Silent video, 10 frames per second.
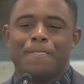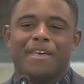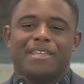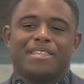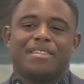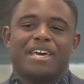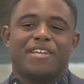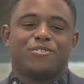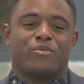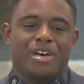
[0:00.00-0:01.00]
Then
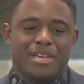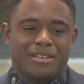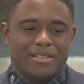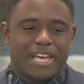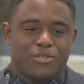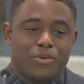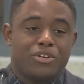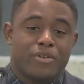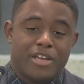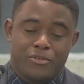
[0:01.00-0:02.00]
that's when
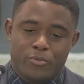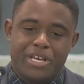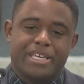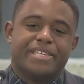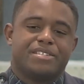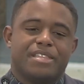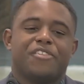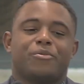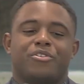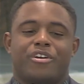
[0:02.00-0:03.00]
you're at your weakest.
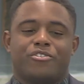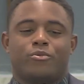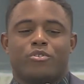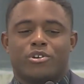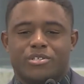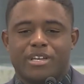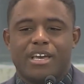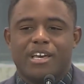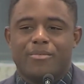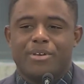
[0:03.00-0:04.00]
That's when you're at your worst.
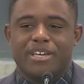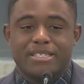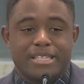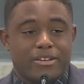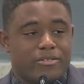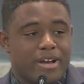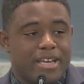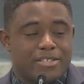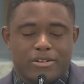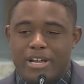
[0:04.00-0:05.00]
Because then
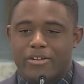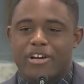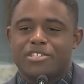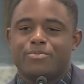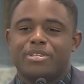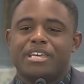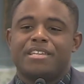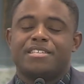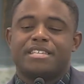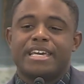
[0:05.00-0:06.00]

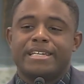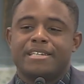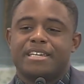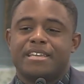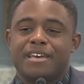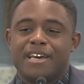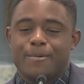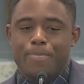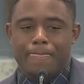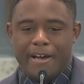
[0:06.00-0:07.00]
Satan can
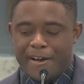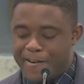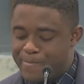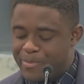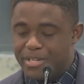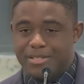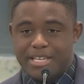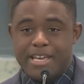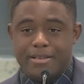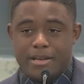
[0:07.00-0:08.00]

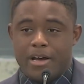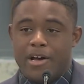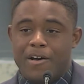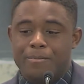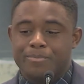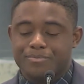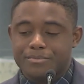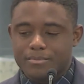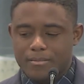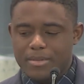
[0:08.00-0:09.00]
take
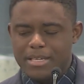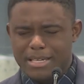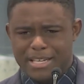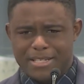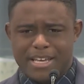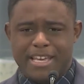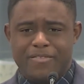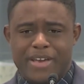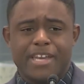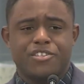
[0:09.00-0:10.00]

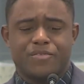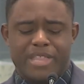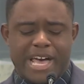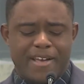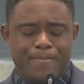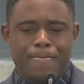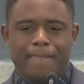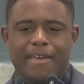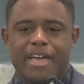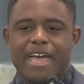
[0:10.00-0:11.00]
advantage of that.
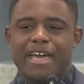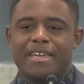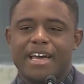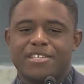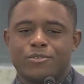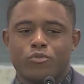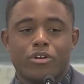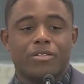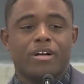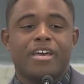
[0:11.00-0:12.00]
And as a
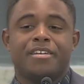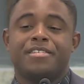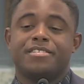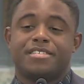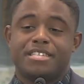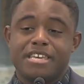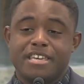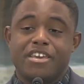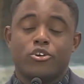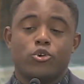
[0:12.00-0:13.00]
roaring lion,
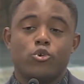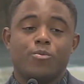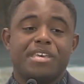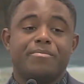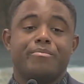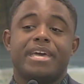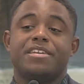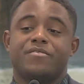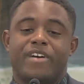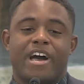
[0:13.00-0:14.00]
seeking whom he
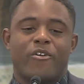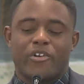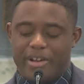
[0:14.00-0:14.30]
may devour.